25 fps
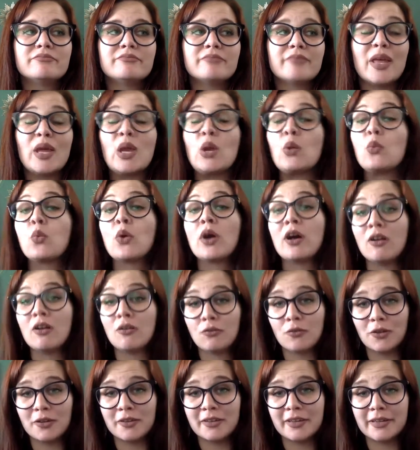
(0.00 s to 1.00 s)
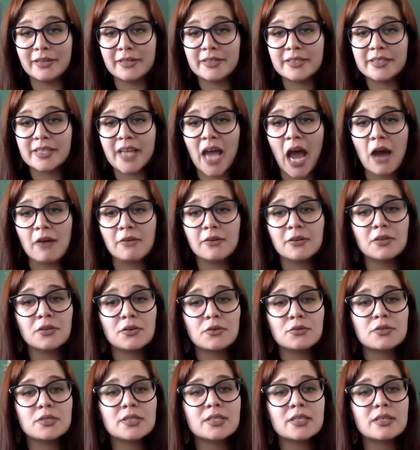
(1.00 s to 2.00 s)
and willfulness? How do
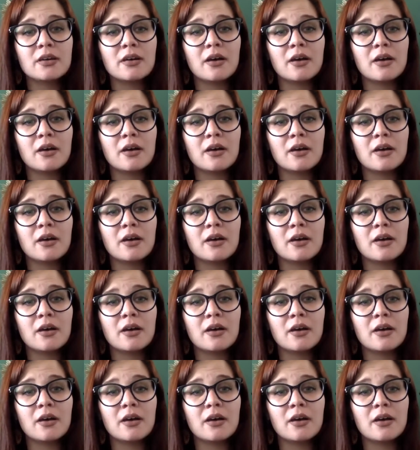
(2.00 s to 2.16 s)
those